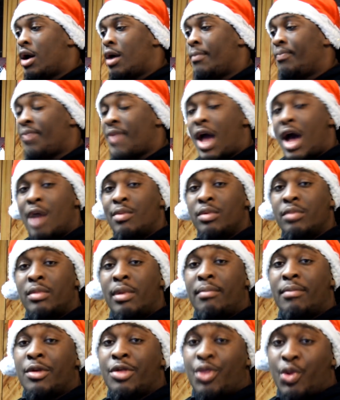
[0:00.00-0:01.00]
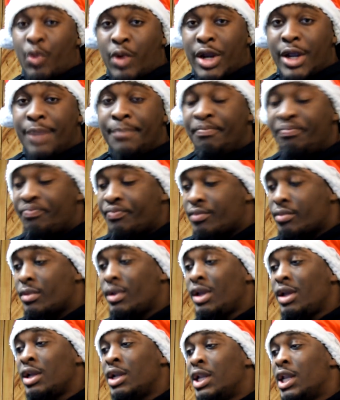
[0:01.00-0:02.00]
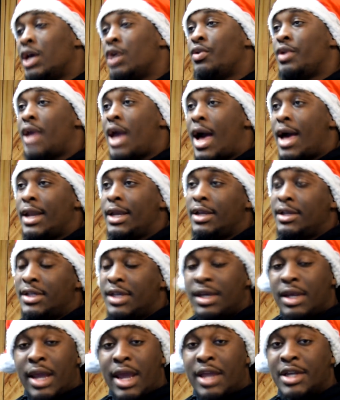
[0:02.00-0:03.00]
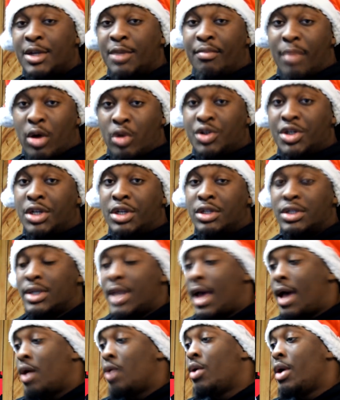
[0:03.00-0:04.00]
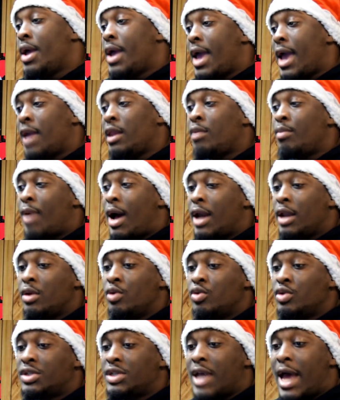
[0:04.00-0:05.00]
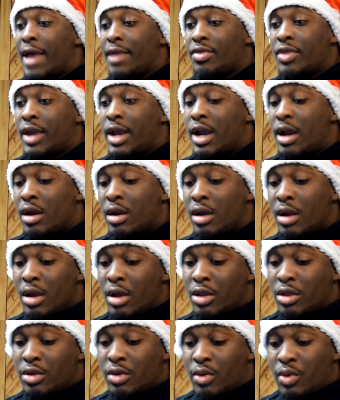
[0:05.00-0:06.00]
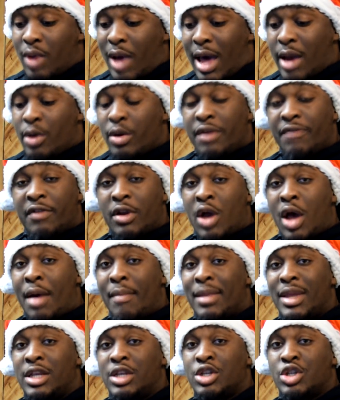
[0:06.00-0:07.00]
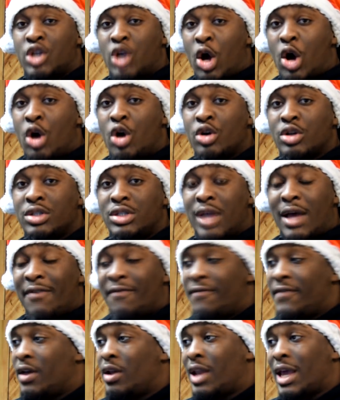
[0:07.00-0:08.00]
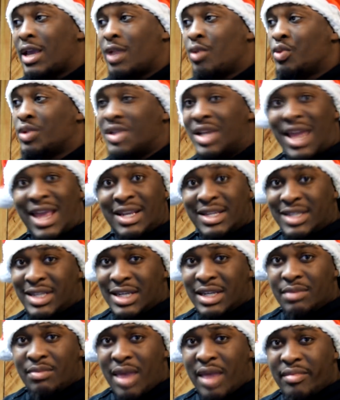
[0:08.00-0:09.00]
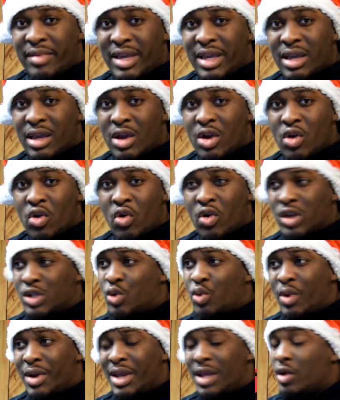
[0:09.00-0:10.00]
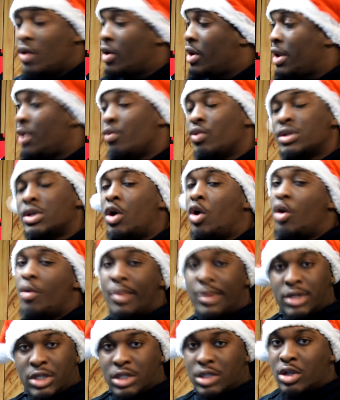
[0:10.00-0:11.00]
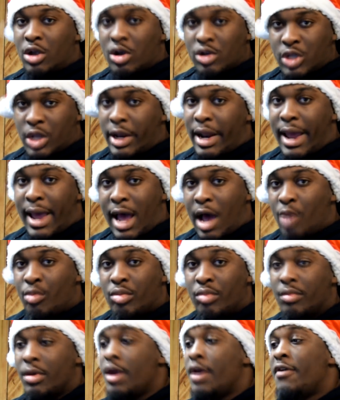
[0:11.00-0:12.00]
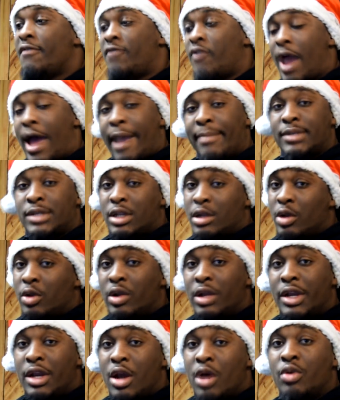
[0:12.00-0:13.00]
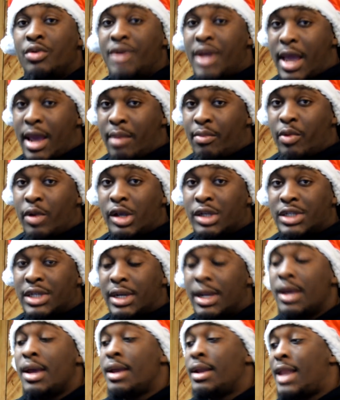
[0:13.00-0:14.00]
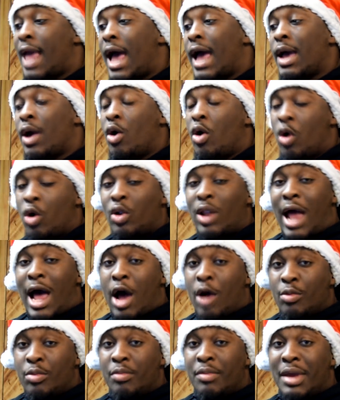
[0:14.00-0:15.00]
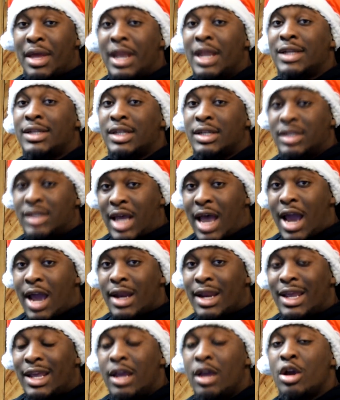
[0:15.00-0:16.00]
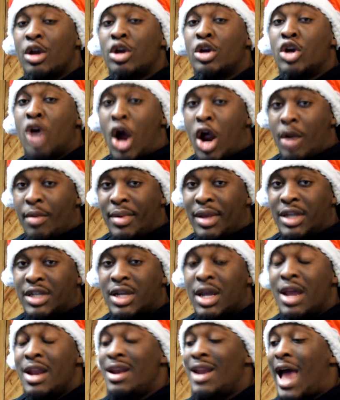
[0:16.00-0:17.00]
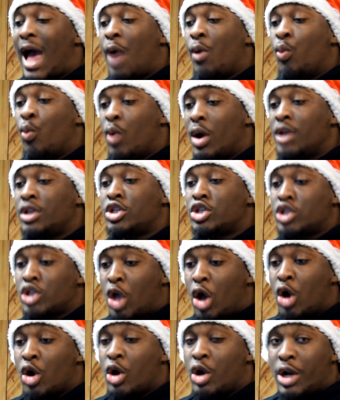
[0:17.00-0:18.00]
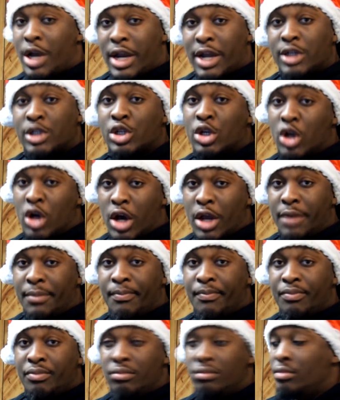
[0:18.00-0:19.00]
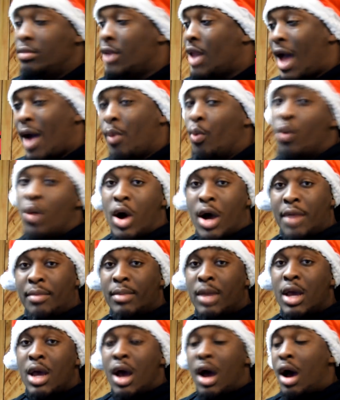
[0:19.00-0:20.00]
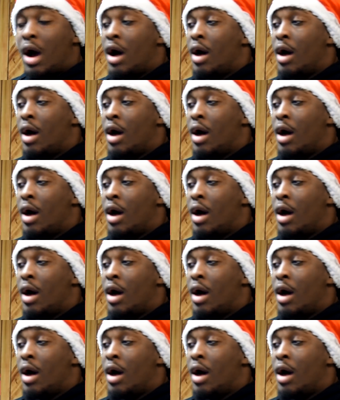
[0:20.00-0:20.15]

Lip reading: Album number 3, Lil Yachty, Teenage Emotions. Now, anybody who sat there through, I don't even know how many songs, I felt like it was 19 maybe or 20, or it was a whole bunch of songs on that album for absolutely no damn reason. That whole album in its entirety, garbage. Not one song on there is good, not one.